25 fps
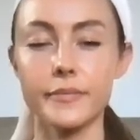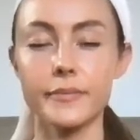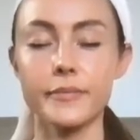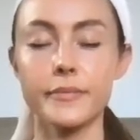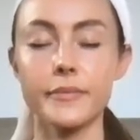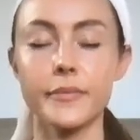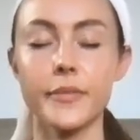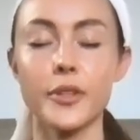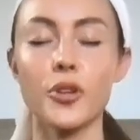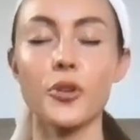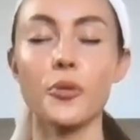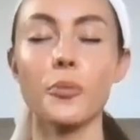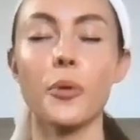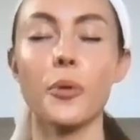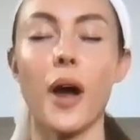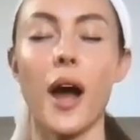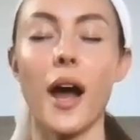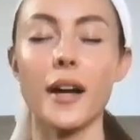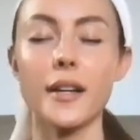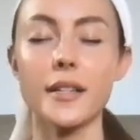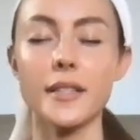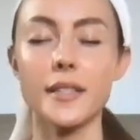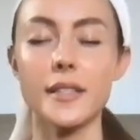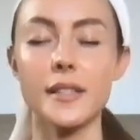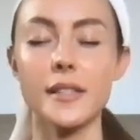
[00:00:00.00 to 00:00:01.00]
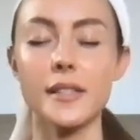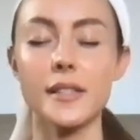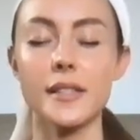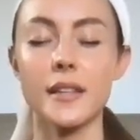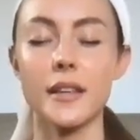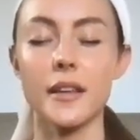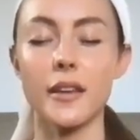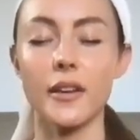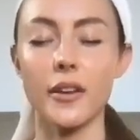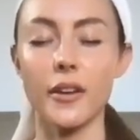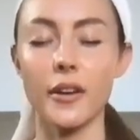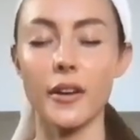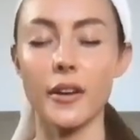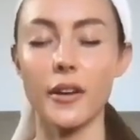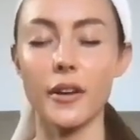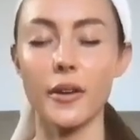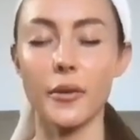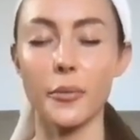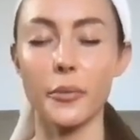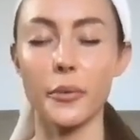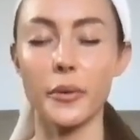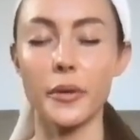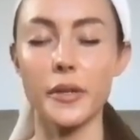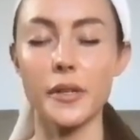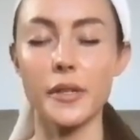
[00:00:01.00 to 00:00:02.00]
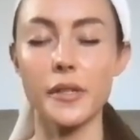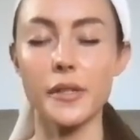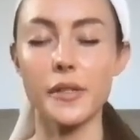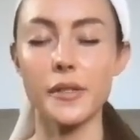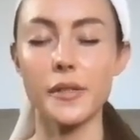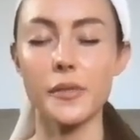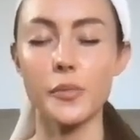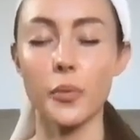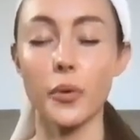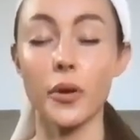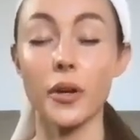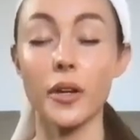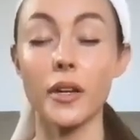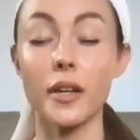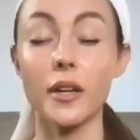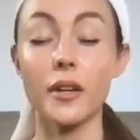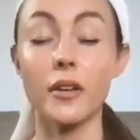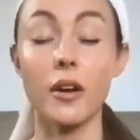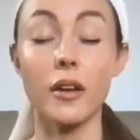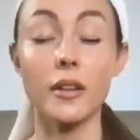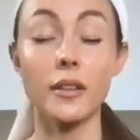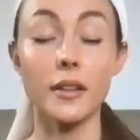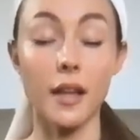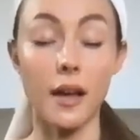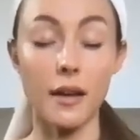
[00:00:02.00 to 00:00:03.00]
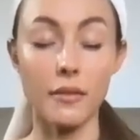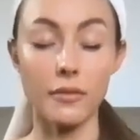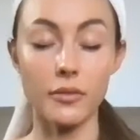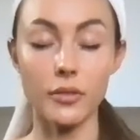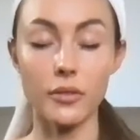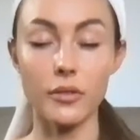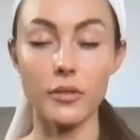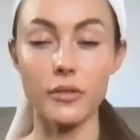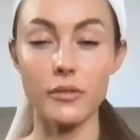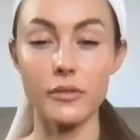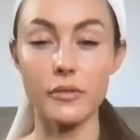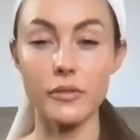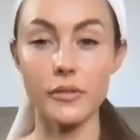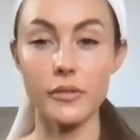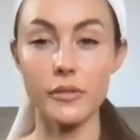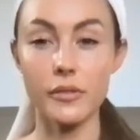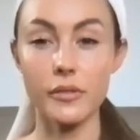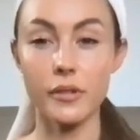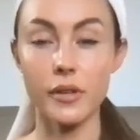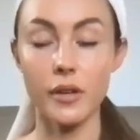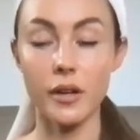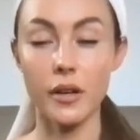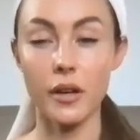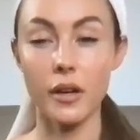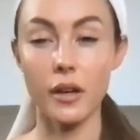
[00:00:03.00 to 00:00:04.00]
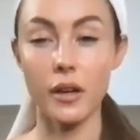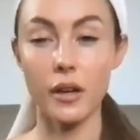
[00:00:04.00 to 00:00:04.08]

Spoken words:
your practice here was working on levels